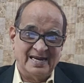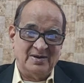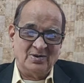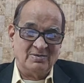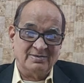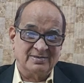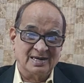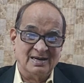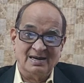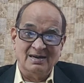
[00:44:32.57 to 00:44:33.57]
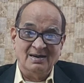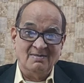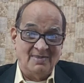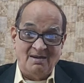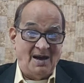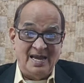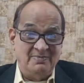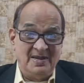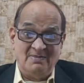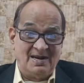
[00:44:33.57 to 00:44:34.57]
They don't, uh,
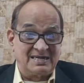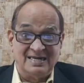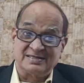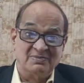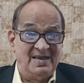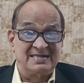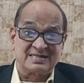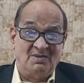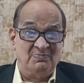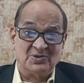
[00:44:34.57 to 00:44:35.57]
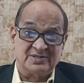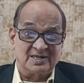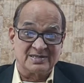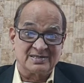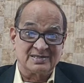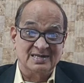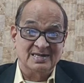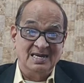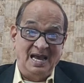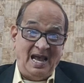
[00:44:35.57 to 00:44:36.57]
IBM at least makes computers.
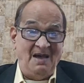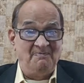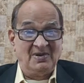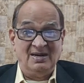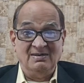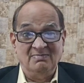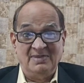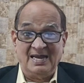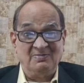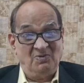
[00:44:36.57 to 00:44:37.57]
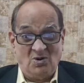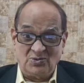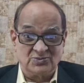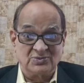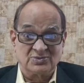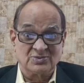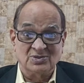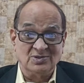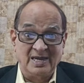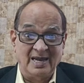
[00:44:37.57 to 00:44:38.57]
Apple make phones,
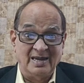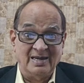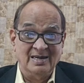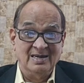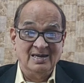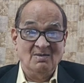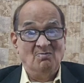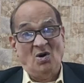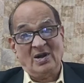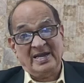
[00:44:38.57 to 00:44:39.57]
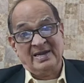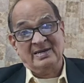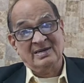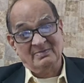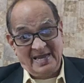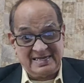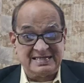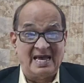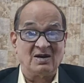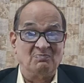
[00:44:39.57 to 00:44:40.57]
okay? Boeing
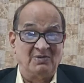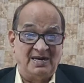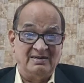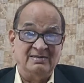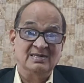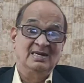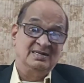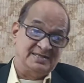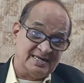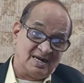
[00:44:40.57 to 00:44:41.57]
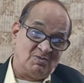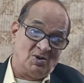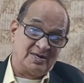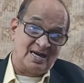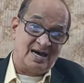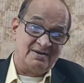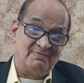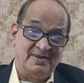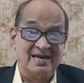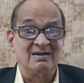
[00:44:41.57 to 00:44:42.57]
makes aeroplane. General
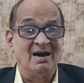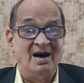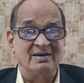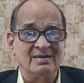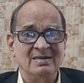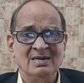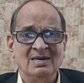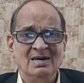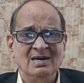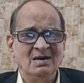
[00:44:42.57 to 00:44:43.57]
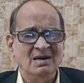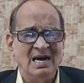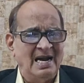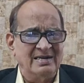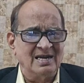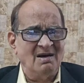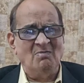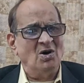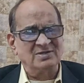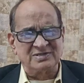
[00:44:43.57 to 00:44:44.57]
Motors make car. And
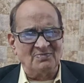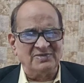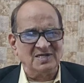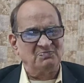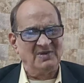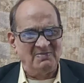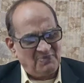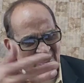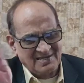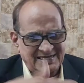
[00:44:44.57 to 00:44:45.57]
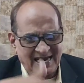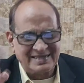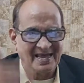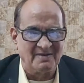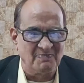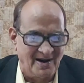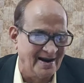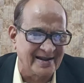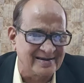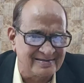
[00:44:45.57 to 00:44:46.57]
uh, most of these people sell their
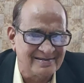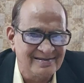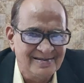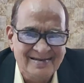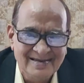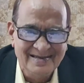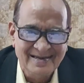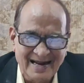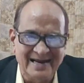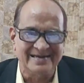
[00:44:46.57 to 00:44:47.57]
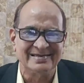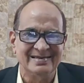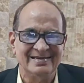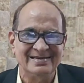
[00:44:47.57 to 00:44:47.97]
product, right?